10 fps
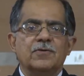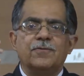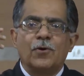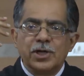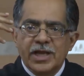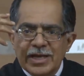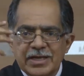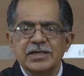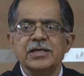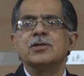for
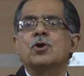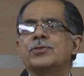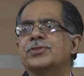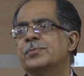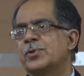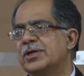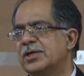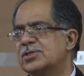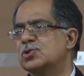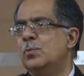Indian entrepreneurs